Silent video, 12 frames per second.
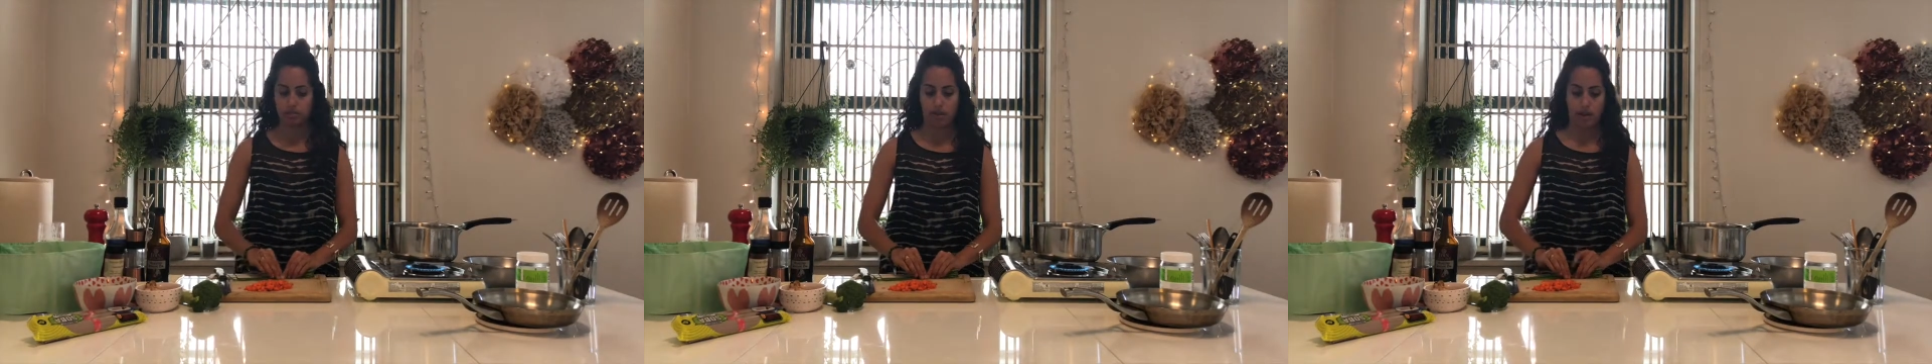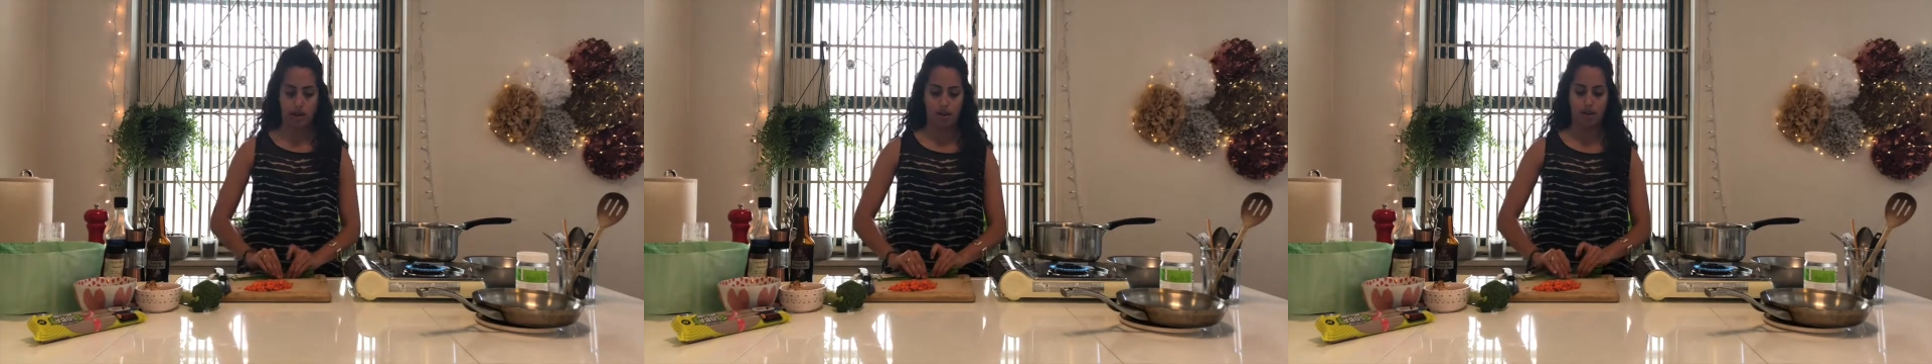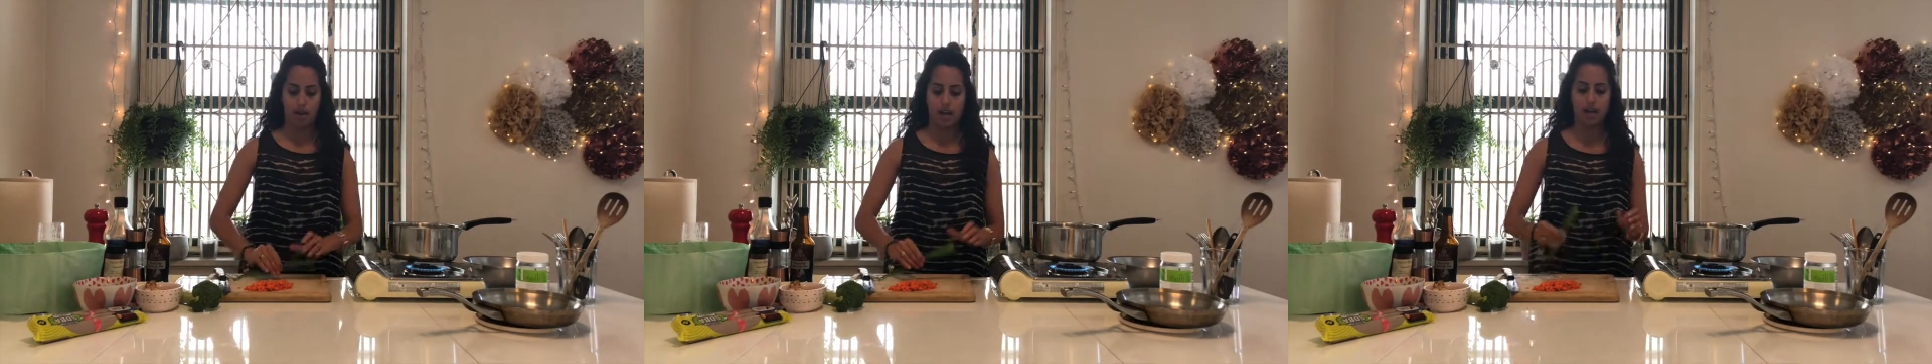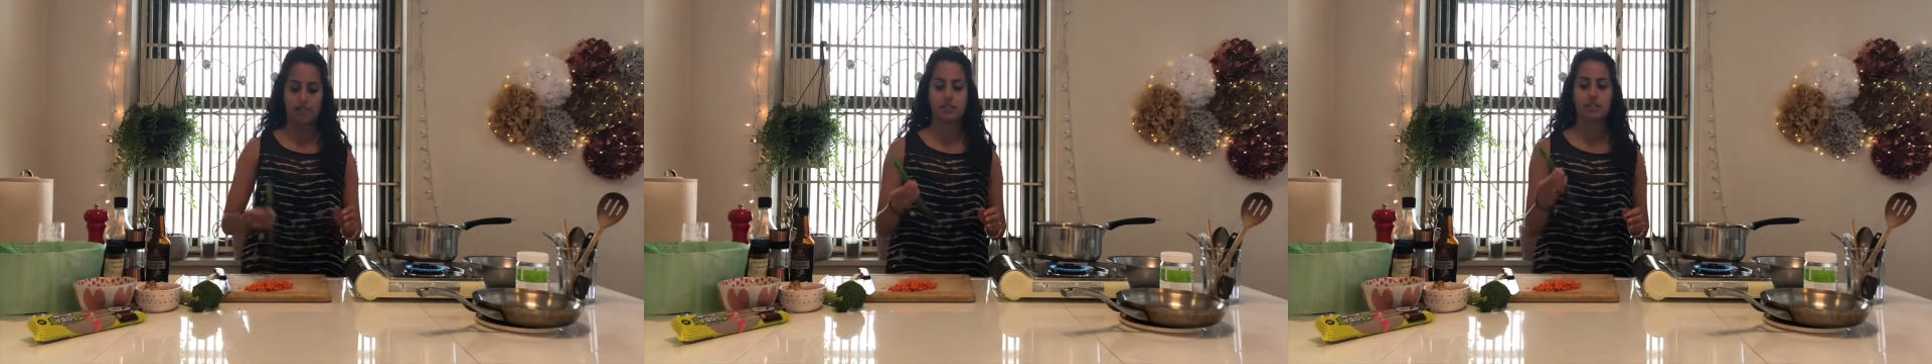now, I
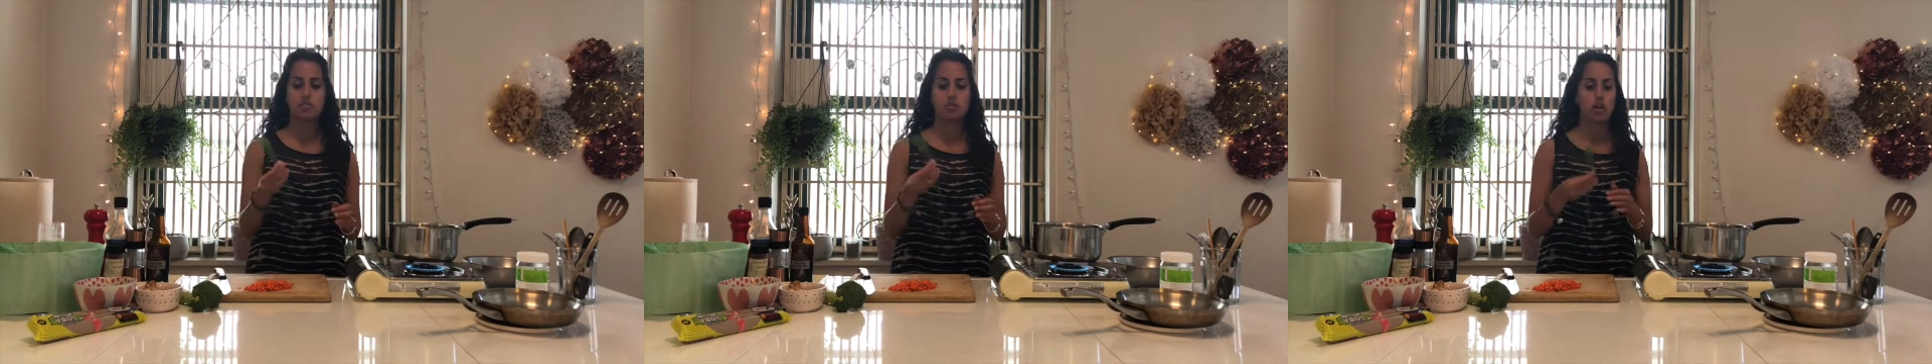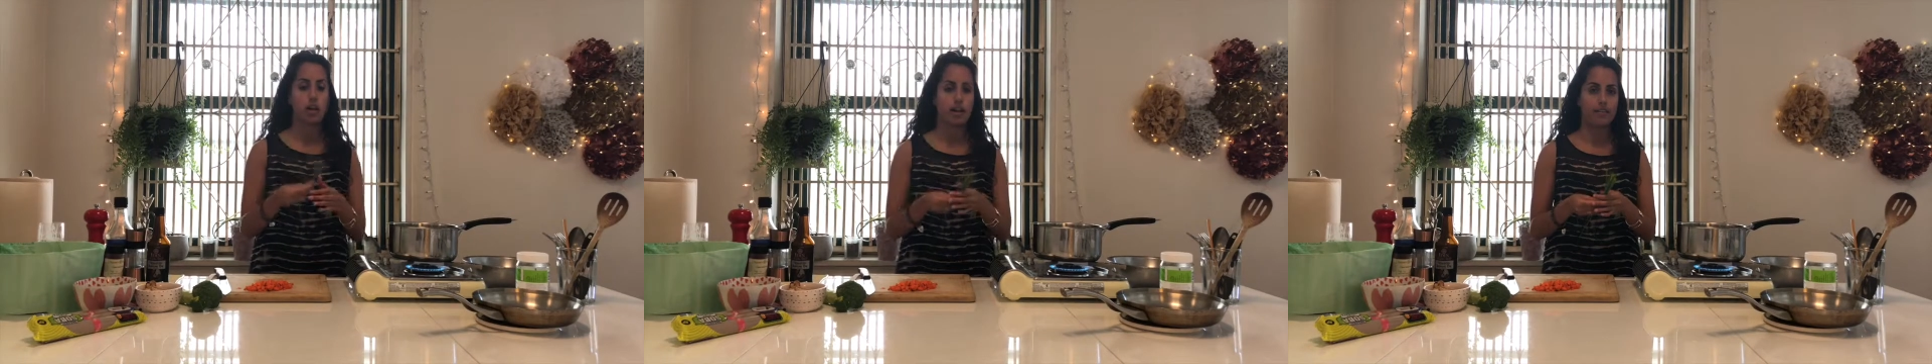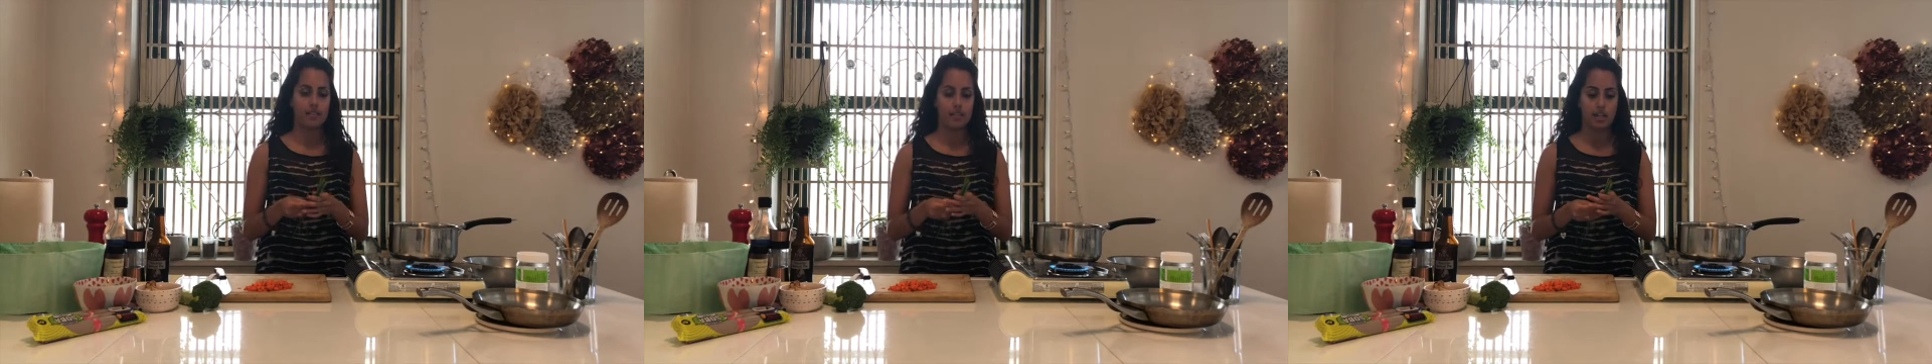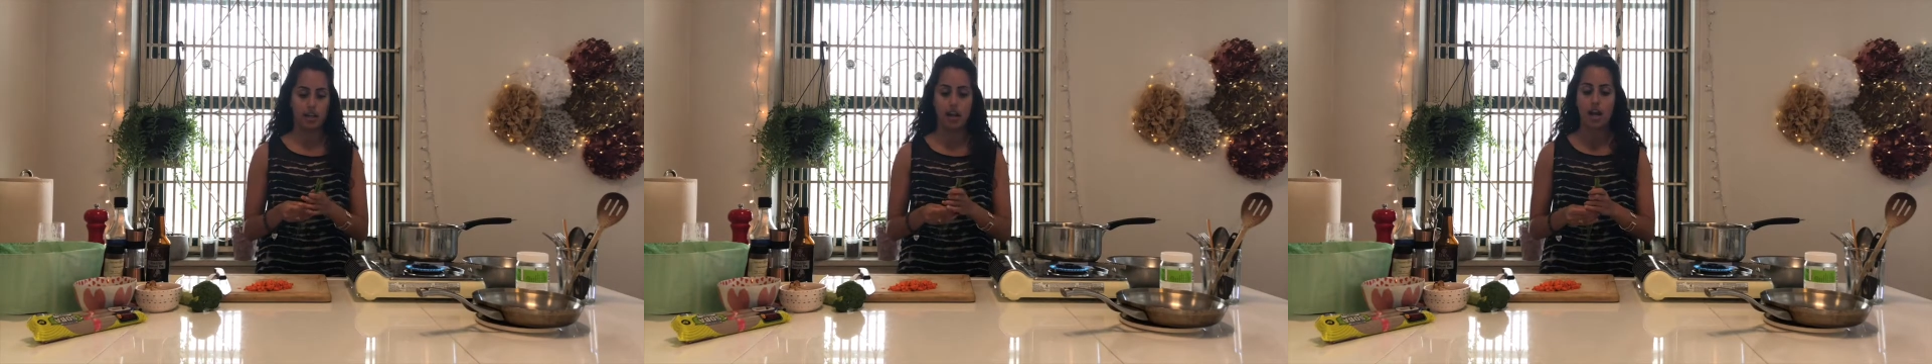have some chives
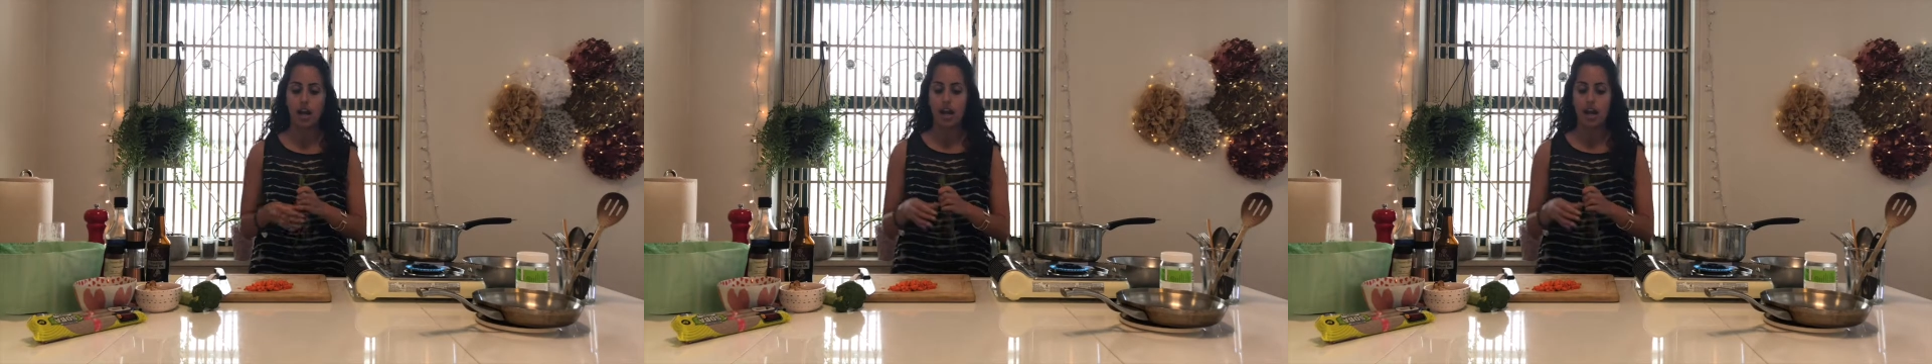here,